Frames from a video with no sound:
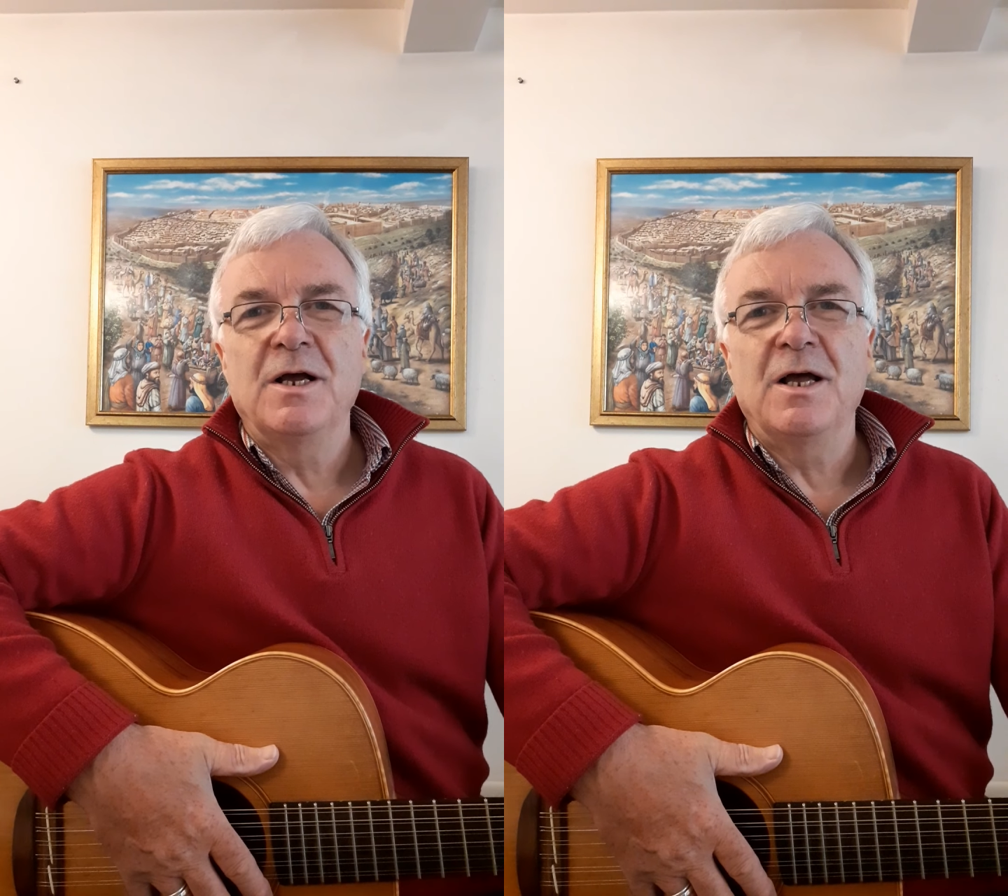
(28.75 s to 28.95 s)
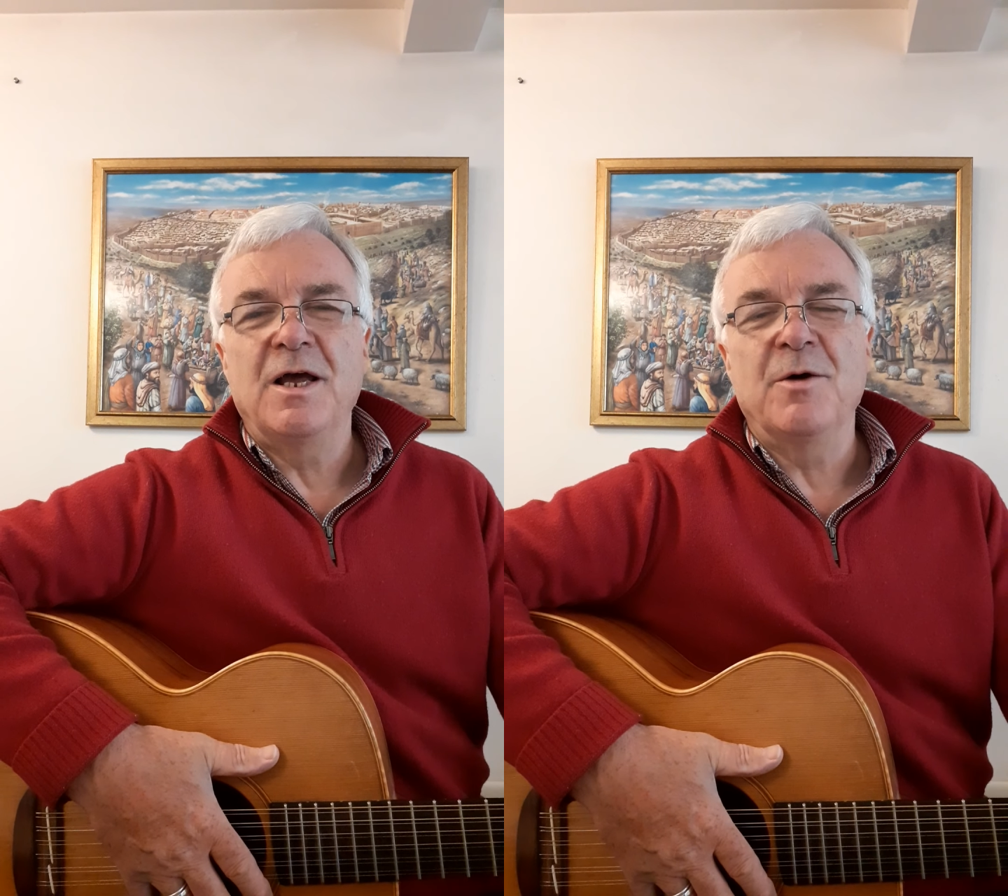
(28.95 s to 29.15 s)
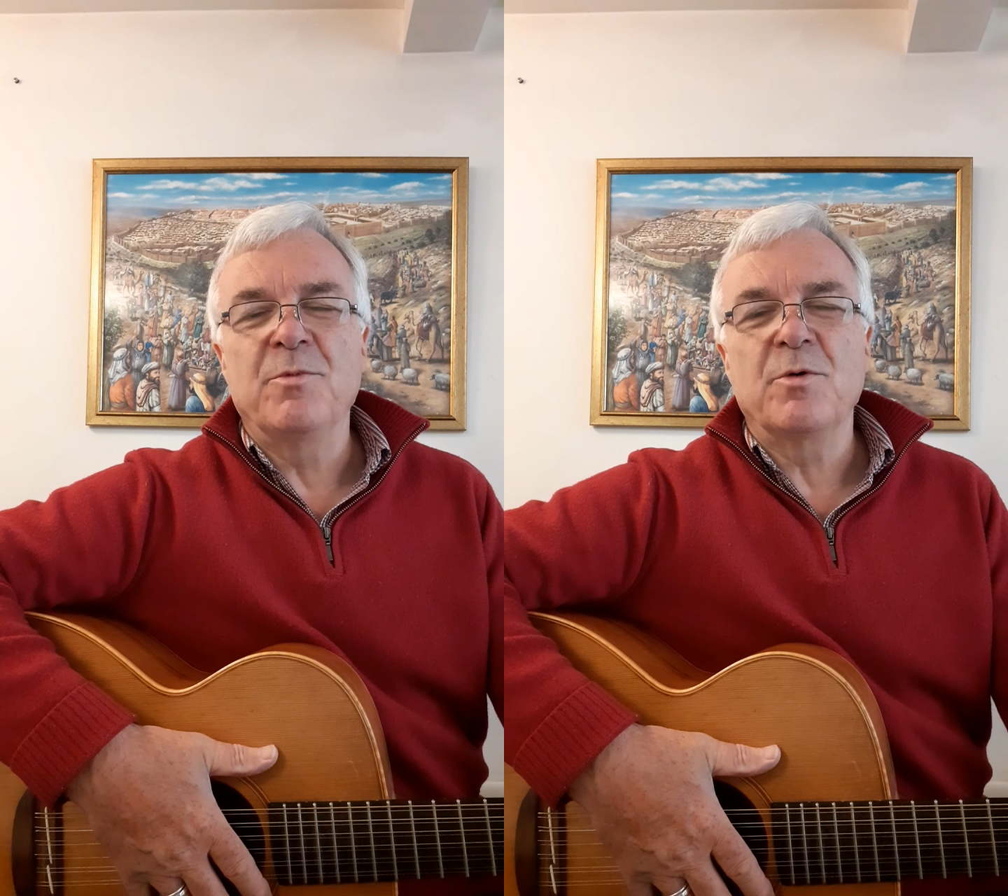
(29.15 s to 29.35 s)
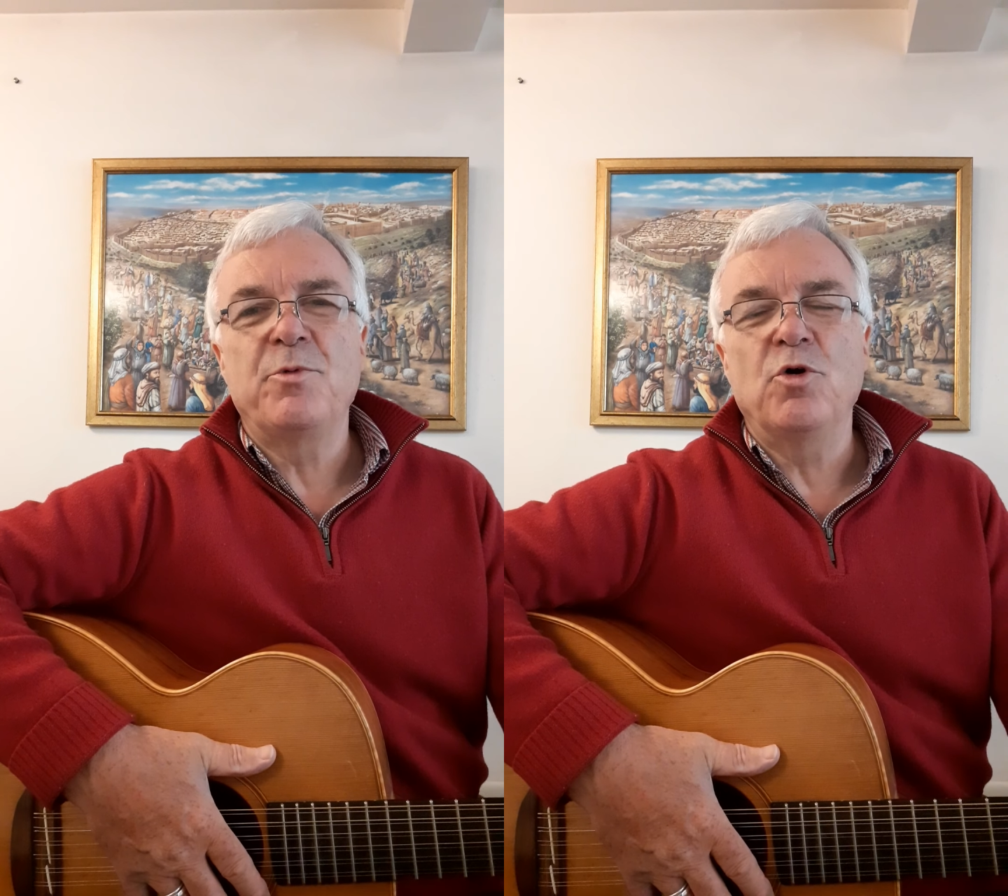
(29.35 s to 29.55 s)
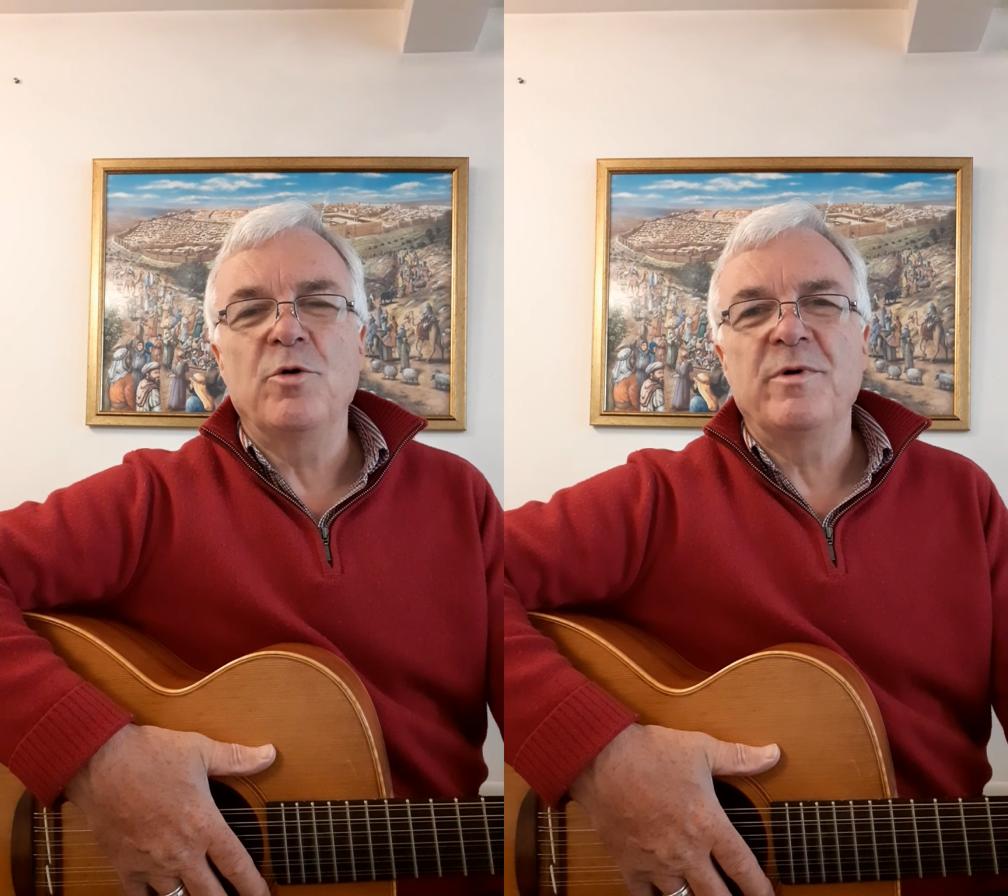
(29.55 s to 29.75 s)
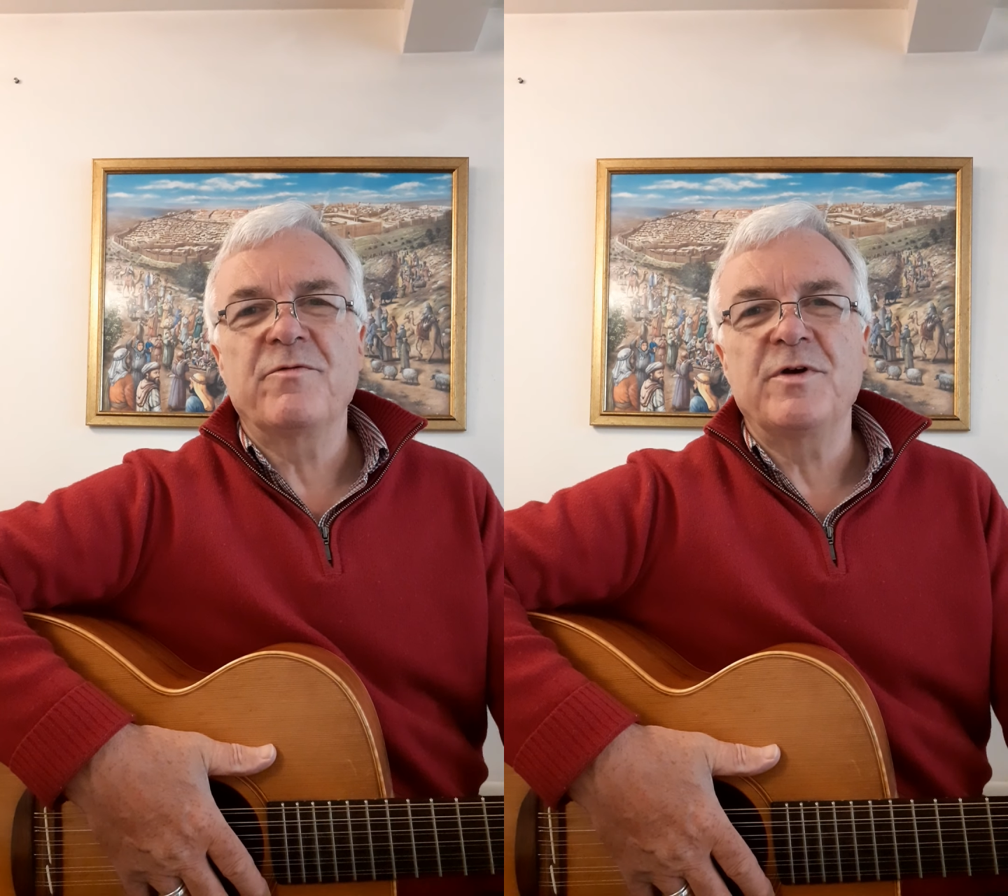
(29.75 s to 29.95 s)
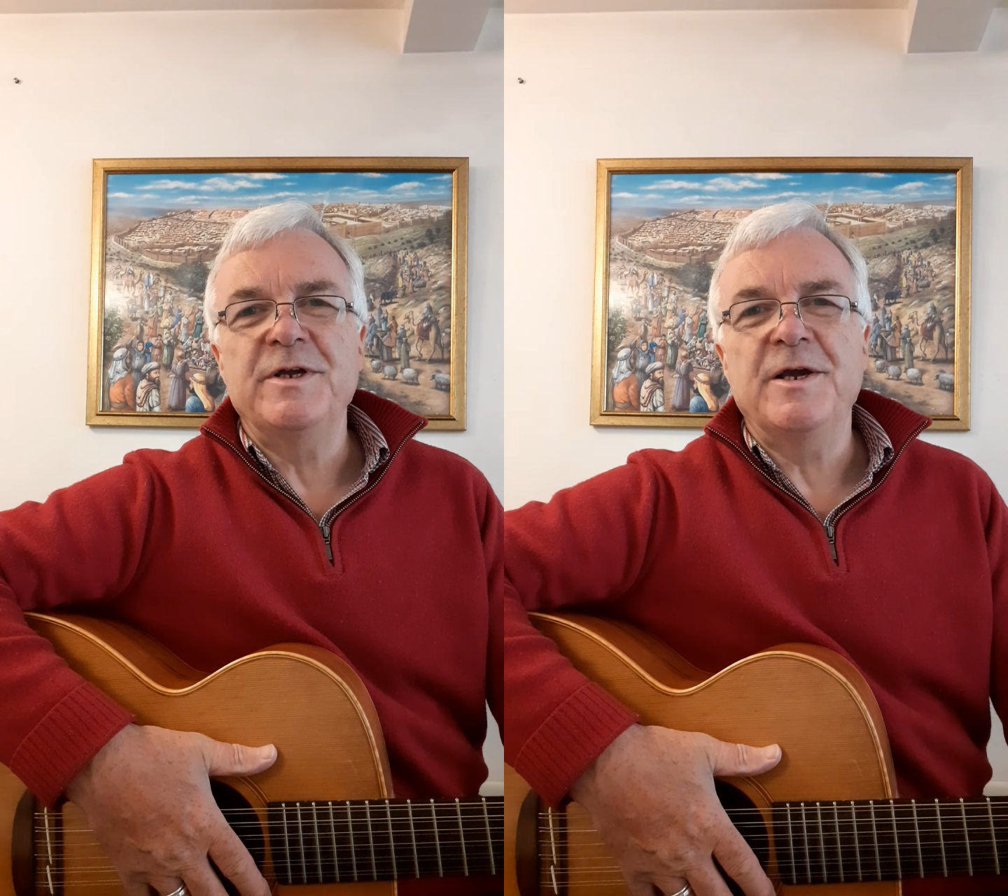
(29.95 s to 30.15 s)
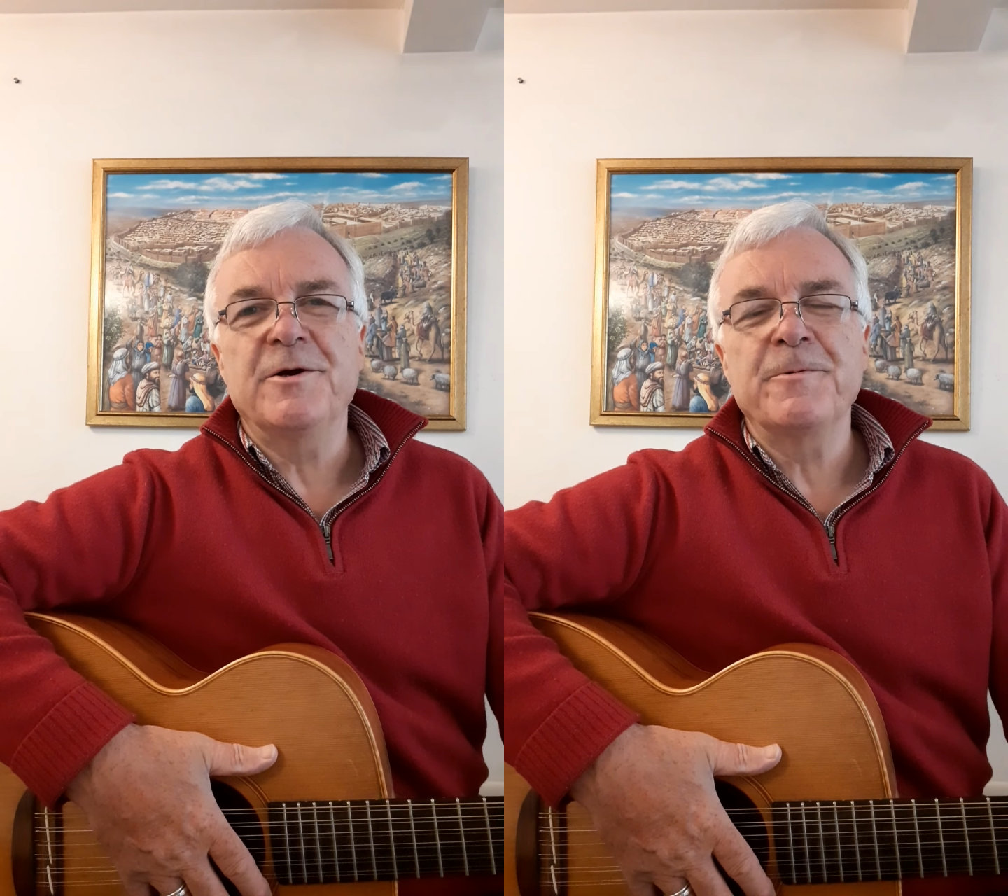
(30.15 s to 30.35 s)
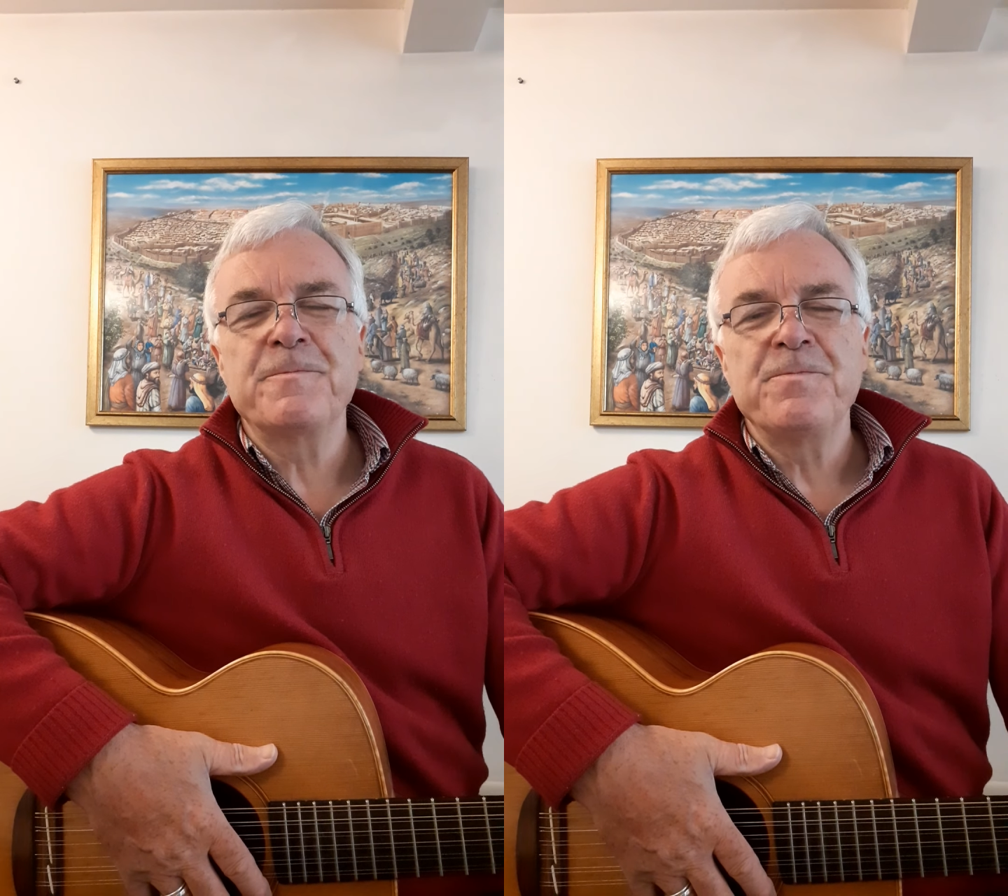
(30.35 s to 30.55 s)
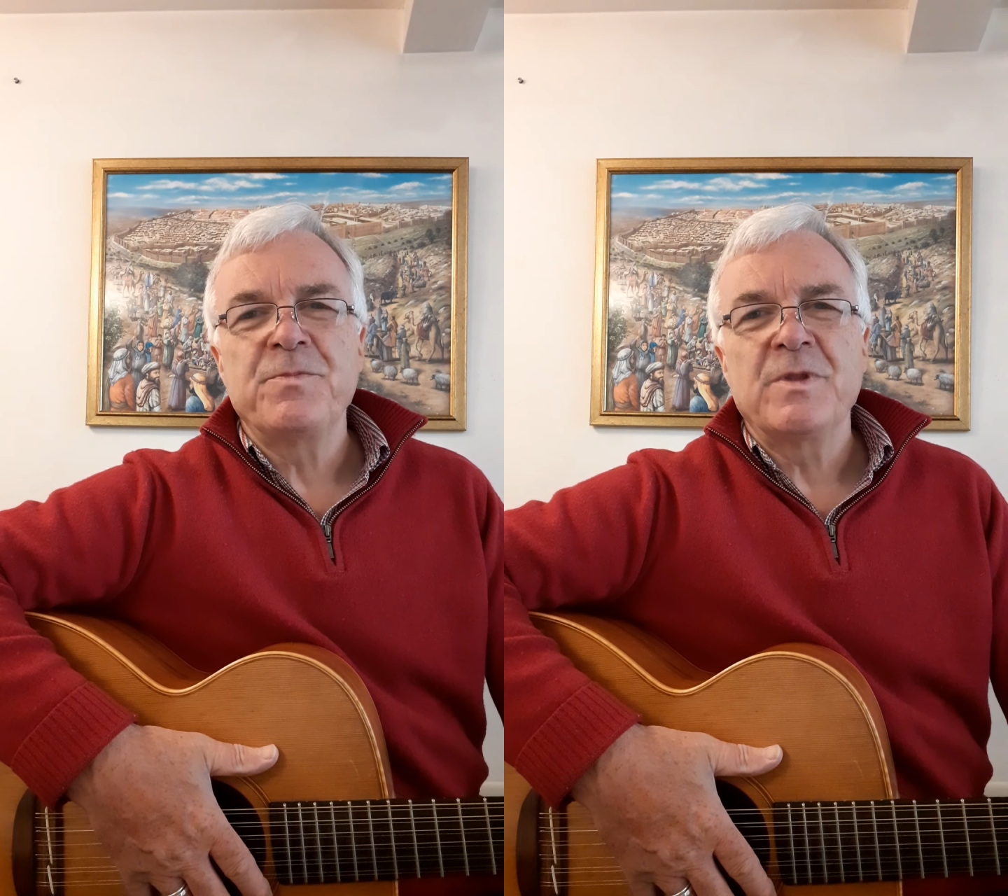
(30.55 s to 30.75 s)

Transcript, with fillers: a hymn or poem every year,